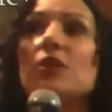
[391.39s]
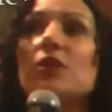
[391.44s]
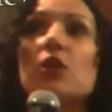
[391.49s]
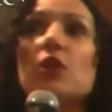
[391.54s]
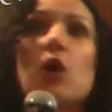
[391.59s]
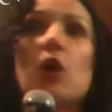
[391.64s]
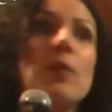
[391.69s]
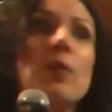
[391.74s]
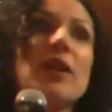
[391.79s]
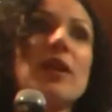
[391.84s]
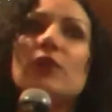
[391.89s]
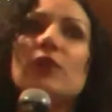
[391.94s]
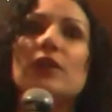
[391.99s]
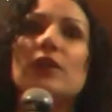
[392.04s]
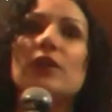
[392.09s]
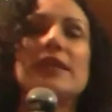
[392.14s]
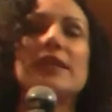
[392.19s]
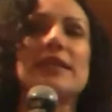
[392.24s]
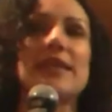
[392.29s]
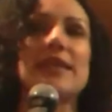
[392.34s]
nobody
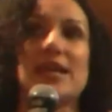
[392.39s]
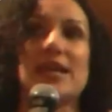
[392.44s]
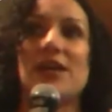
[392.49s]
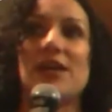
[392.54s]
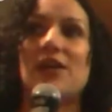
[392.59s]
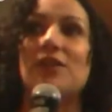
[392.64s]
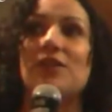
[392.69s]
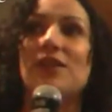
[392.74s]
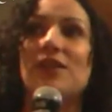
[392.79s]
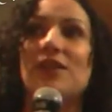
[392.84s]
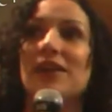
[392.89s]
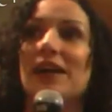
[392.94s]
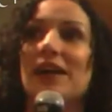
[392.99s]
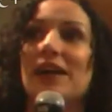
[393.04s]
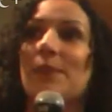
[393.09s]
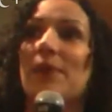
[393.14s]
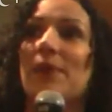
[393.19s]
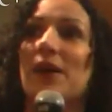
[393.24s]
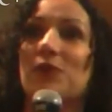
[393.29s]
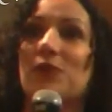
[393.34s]
really cared
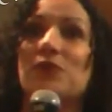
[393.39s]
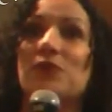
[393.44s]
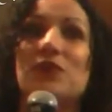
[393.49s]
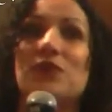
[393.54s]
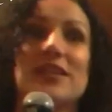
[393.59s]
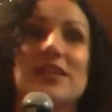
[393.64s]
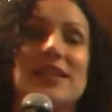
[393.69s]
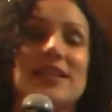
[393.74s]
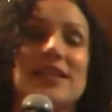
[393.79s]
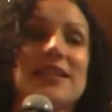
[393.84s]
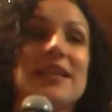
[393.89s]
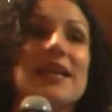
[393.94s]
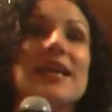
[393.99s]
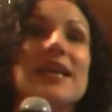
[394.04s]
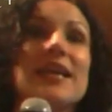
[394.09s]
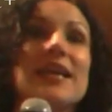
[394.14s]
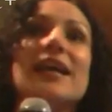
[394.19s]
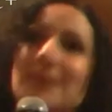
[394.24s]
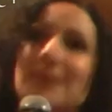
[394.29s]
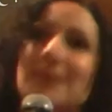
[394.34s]
about vegan
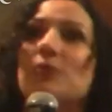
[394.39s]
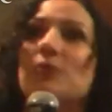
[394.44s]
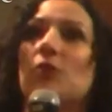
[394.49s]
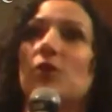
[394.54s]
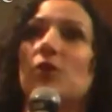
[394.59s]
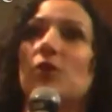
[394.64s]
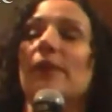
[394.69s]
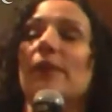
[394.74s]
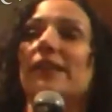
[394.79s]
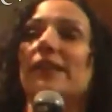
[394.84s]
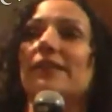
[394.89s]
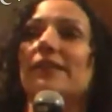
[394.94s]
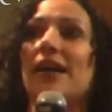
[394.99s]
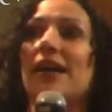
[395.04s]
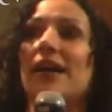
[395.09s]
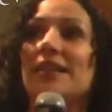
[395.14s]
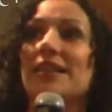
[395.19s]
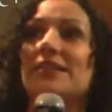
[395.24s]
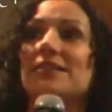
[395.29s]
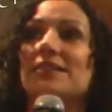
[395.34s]
except Arbonne,
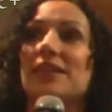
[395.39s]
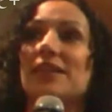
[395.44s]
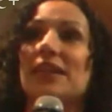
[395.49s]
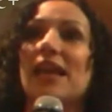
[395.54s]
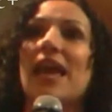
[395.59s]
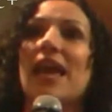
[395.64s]
honestly.